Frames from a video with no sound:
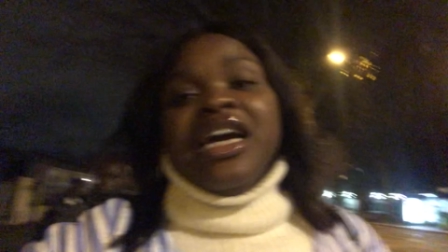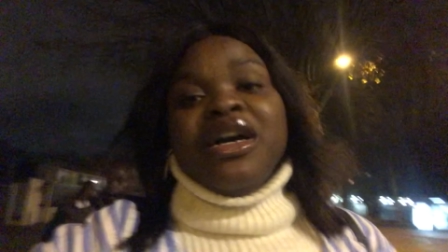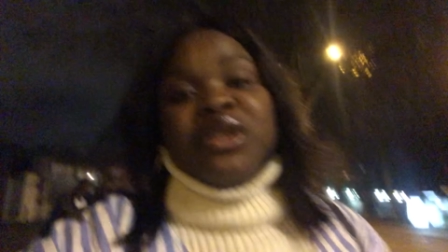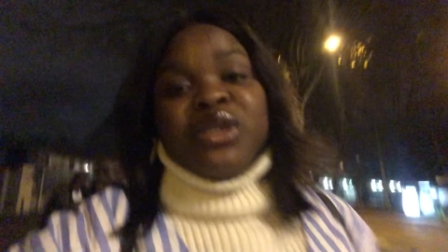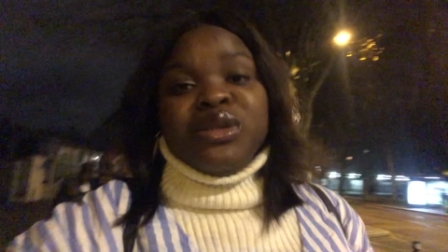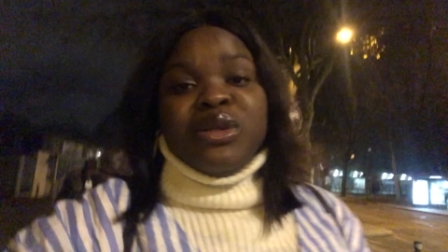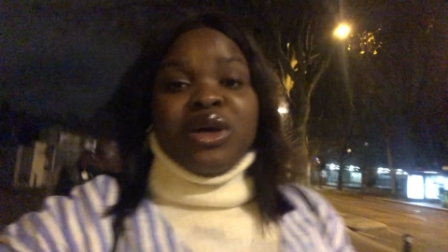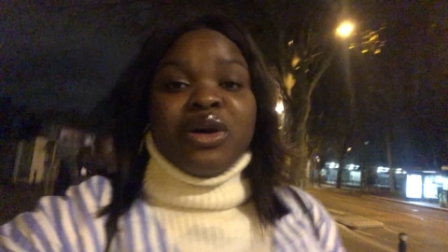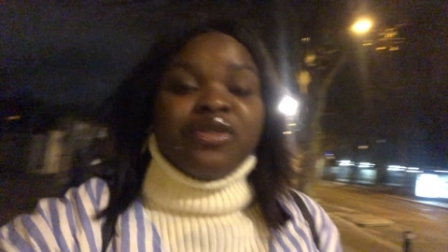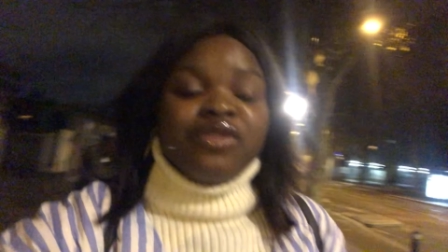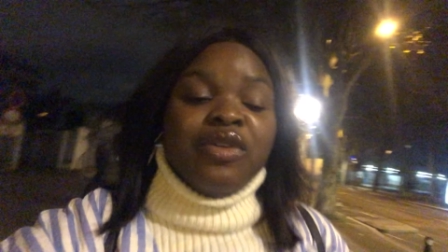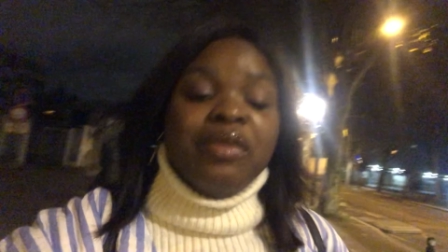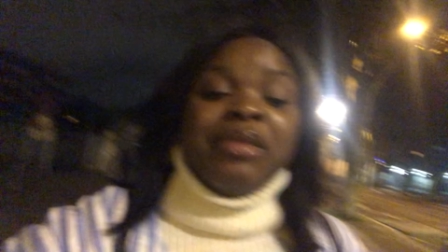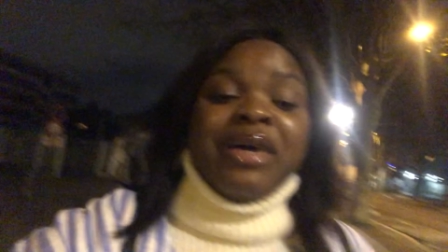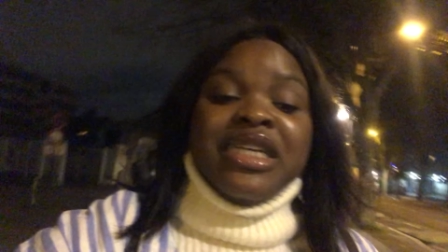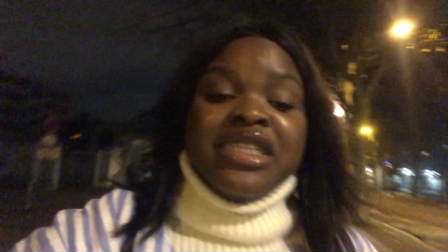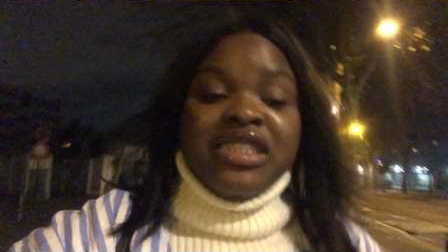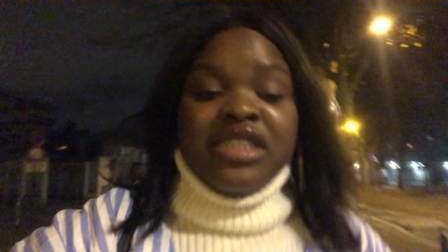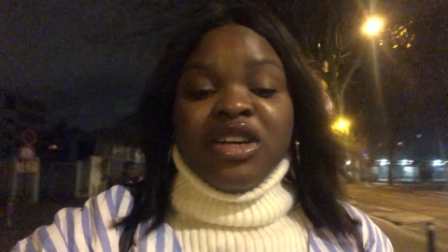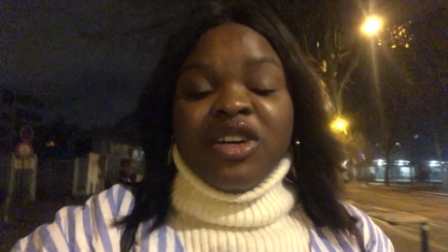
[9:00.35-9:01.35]
I'll talk for
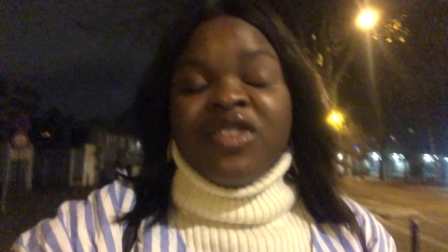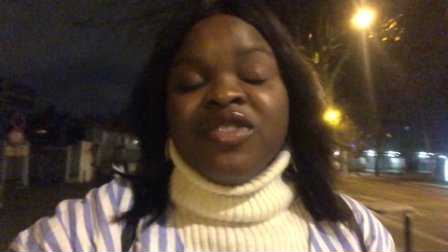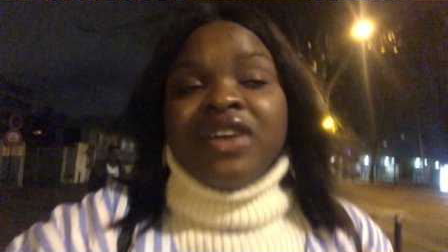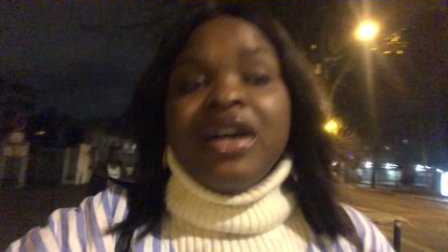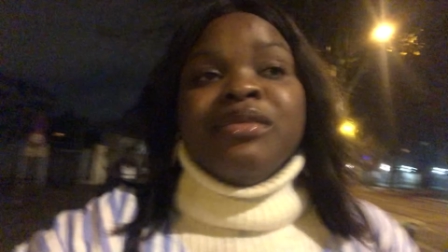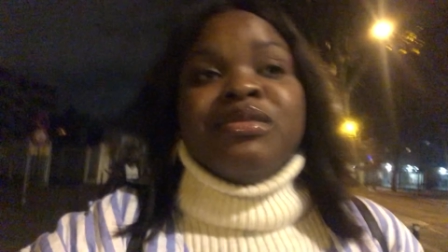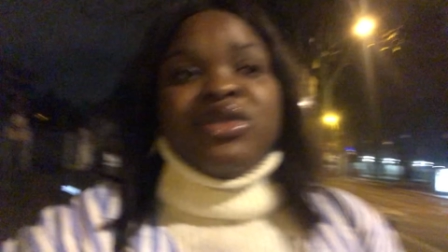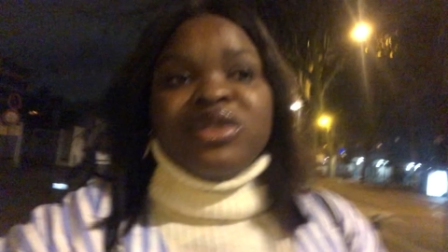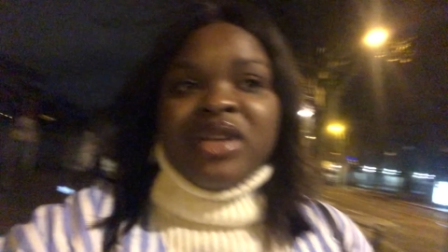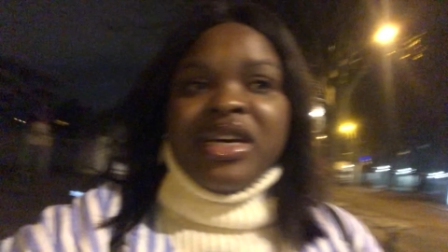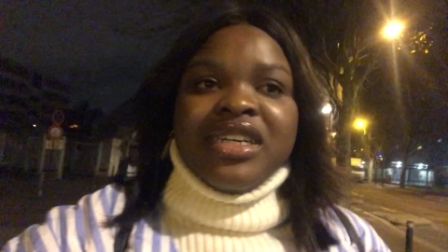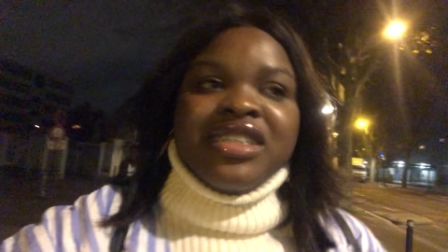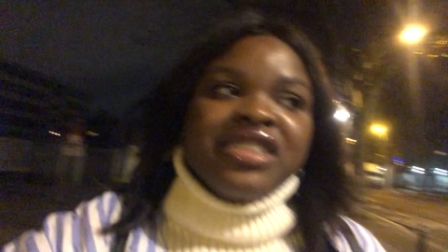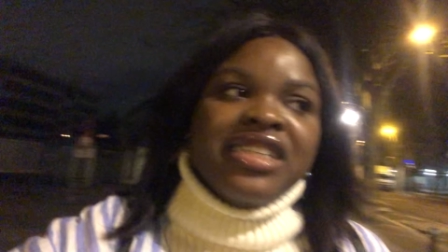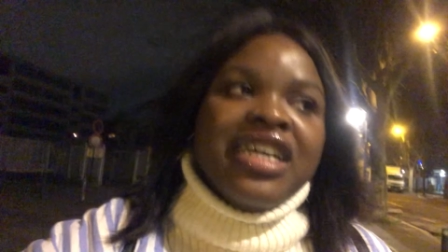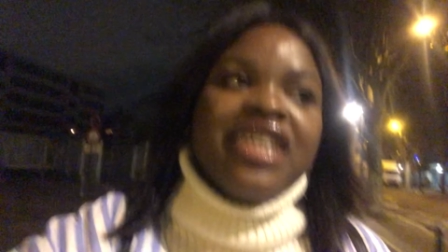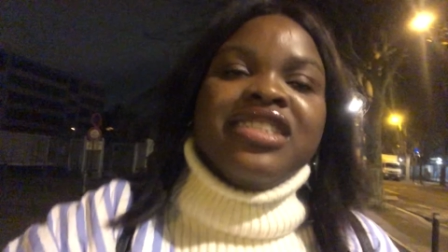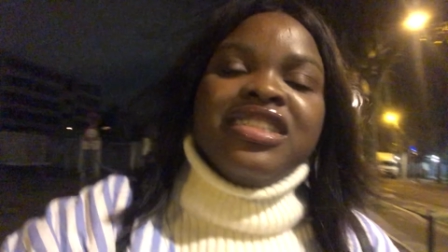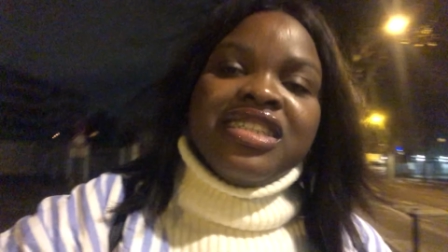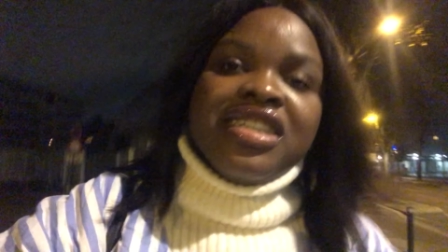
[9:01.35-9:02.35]
myself. I'm so
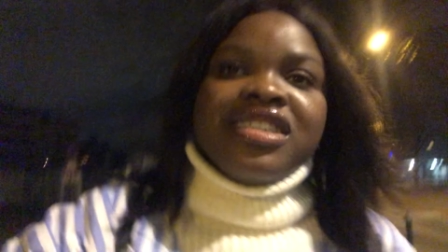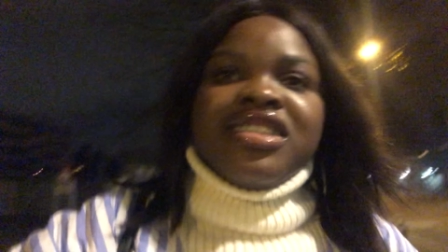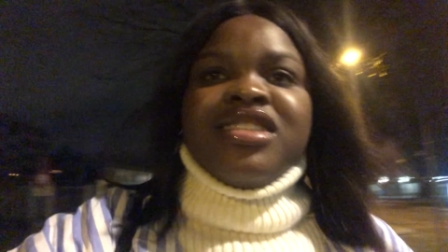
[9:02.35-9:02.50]
excited.